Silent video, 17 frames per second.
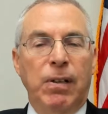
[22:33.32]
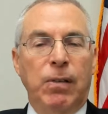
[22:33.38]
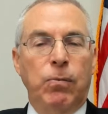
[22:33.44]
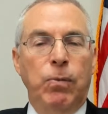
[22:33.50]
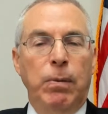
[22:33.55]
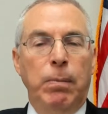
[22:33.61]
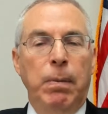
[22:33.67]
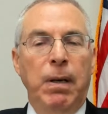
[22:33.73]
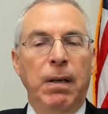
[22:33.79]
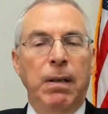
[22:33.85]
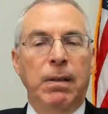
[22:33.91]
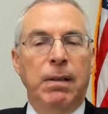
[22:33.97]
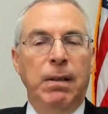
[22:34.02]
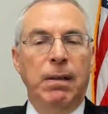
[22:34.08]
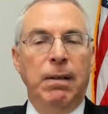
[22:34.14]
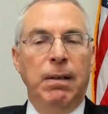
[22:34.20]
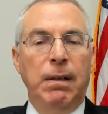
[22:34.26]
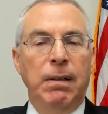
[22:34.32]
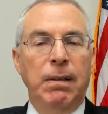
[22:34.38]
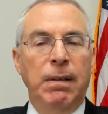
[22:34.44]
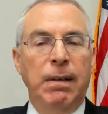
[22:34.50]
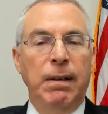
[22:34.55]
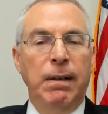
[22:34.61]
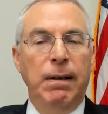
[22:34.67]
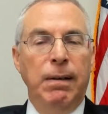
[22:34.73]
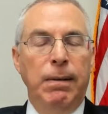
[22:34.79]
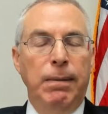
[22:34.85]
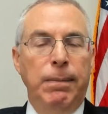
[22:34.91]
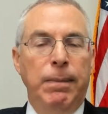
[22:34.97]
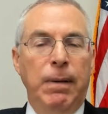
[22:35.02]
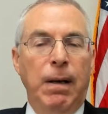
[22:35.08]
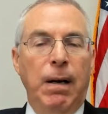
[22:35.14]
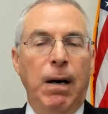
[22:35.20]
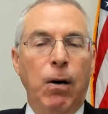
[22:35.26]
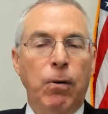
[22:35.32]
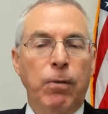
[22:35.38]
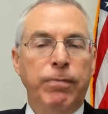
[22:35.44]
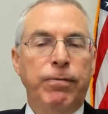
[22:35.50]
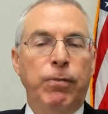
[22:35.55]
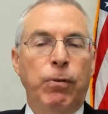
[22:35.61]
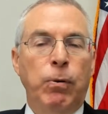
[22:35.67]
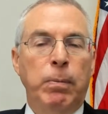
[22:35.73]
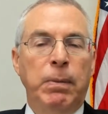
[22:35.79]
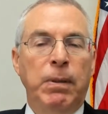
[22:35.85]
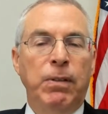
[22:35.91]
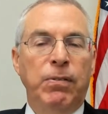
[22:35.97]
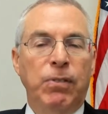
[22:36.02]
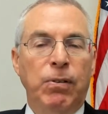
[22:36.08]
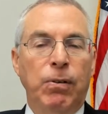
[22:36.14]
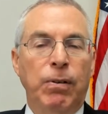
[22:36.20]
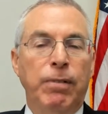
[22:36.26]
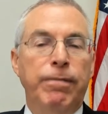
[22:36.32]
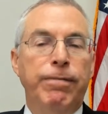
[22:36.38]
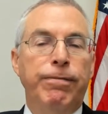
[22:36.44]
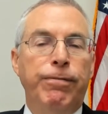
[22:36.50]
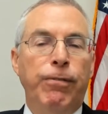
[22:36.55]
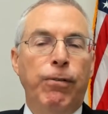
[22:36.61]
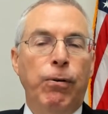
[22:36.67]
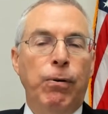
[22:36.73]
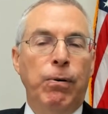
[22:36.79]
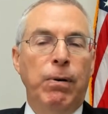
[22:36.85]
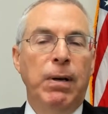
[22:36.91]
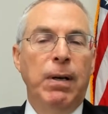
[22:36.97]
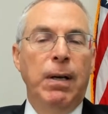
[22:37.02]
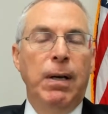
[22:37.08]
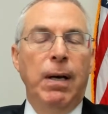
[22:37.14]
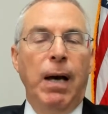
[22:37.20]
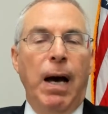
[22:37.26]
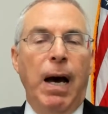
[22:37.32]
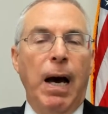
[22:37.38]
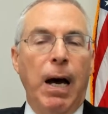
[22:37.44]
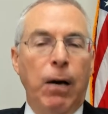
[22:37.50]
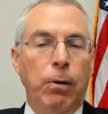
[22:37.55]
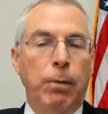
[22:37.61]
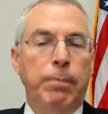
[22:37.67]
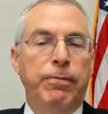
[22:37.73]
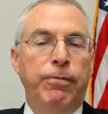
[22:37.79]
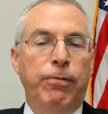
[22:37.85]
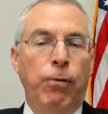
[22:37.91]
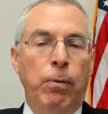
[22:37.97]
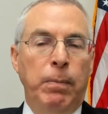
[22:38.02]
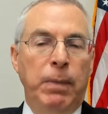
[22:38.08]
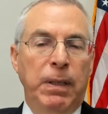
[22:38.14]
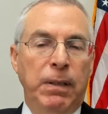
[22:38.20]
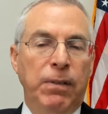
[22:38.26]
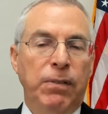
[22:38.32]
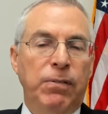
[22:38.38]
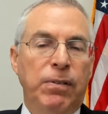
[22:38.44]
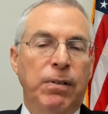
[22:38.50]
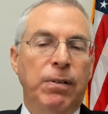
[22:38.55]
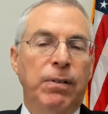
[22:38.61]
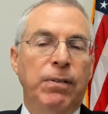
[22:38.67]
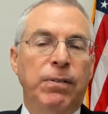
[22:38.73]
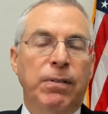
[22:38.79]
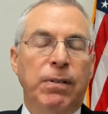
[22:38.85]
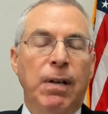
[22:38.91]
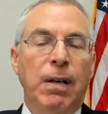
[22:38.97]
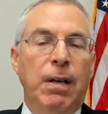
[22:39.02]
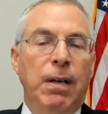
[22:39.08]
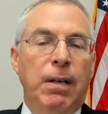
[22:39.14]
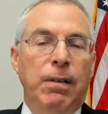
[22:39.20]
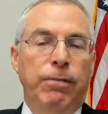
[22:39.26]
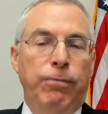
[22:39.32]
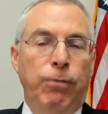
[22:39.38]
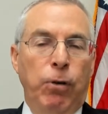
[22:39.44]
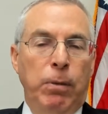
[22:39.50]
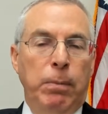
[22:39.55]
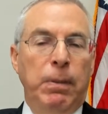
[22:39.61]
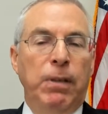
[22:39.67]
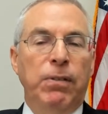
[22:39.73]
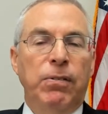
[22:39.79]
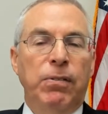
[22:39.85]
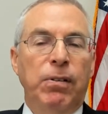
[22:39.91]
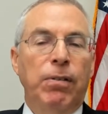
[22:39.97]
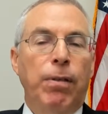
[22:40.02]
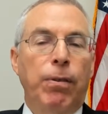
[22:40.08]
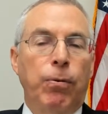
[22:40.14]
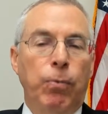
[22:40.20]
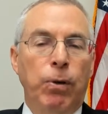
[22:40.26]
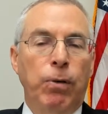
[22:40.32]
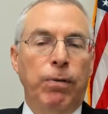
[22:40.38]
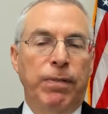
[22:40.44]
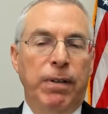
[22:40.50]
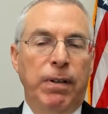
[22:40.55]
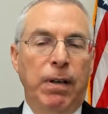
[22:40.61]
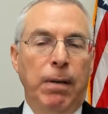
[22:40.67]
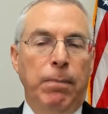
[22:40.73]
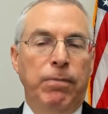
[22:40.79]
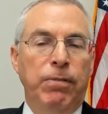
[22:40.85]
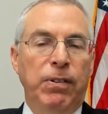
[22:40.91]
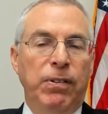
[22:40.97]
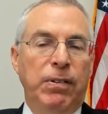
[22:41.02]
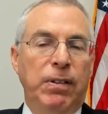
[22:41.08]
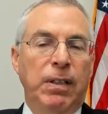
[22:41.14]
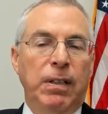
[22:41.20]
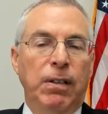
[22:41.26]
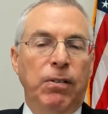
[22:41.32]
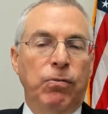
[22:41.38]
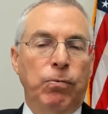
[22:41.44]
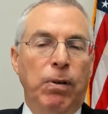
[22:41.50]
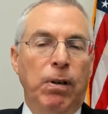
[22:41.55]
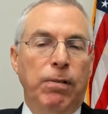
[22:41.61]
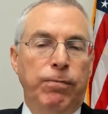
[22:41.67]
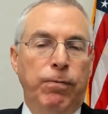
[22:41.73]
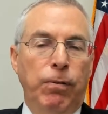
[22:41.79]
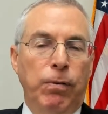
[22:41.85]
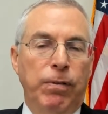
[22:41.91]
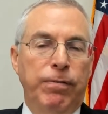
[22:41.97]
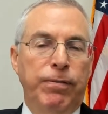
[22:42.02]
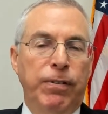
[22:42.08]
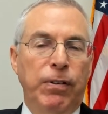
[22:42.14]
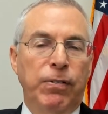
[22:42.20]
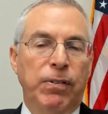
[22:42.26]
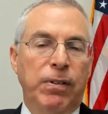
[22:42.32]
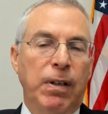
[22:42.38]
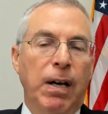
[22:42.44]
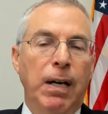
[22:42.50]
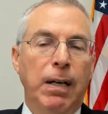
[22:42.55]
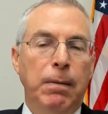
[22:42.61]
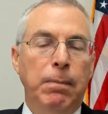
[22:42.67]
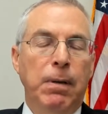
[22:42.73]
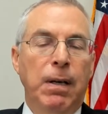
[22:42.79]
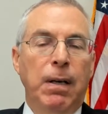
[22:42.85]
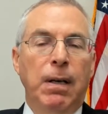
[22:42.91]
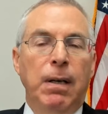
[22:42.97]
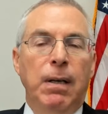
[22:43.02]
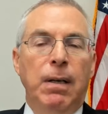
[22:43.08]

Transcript: Secretary Blinken and our foreign minister, and four Arab foreign ministers, three of them visiting Israel for the first time.